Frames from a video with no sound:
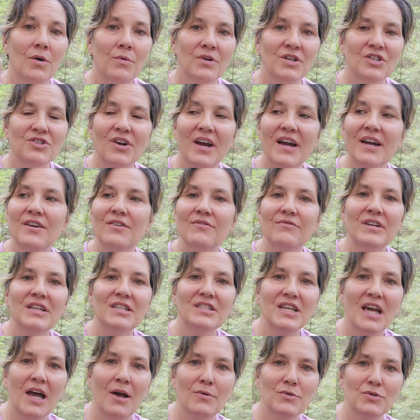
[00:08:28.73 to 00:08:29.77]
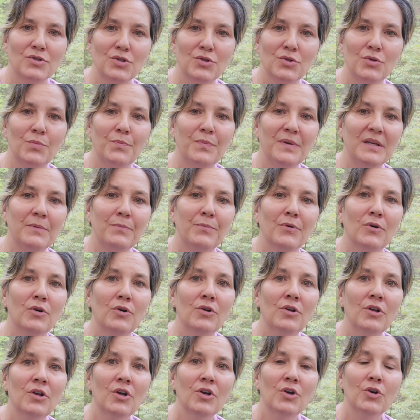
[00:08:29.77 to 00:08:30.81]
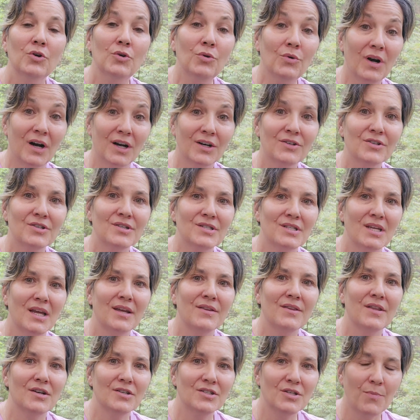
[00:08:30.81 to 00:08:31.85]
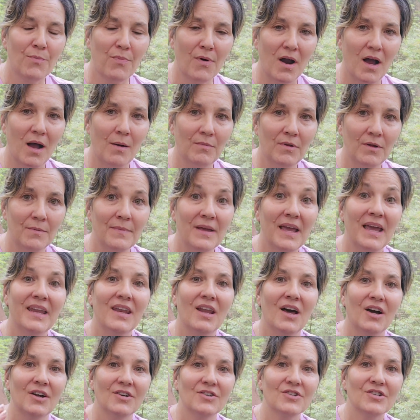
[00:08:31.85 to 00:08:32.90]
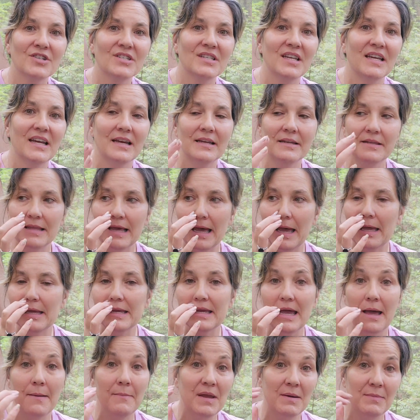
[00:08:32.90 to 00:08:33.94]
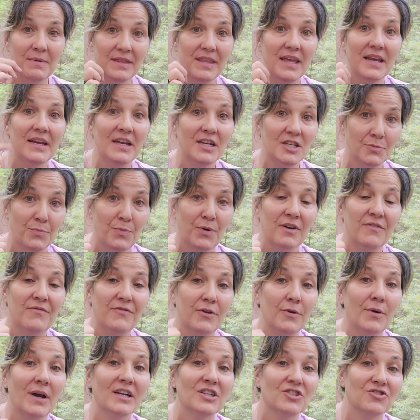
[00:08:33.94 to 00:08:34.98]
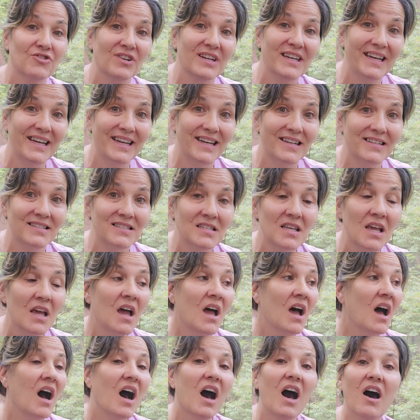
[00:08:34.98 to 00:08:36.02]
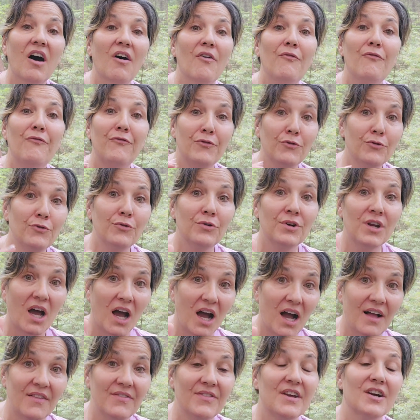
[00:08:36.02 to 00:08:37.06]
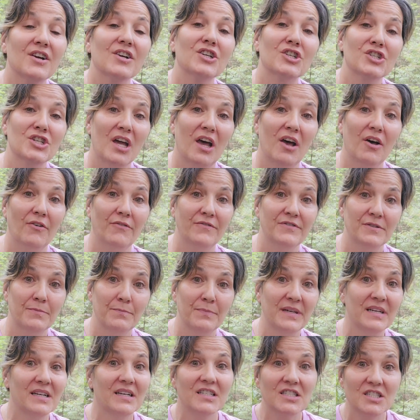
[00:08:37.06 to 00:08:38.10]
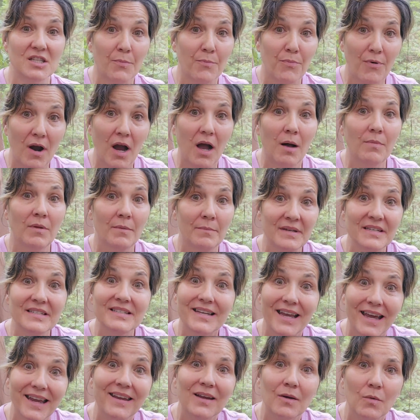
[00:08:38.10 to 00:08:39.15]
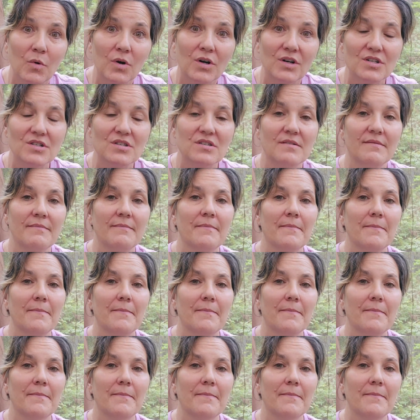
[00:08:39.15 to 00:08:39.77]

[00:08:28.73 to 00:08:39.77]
We're trying to reach out to people who understand there's a problem and understand that, yeah, maybe they need to put a few extra cans of food on their shelves because the problem is getting worse.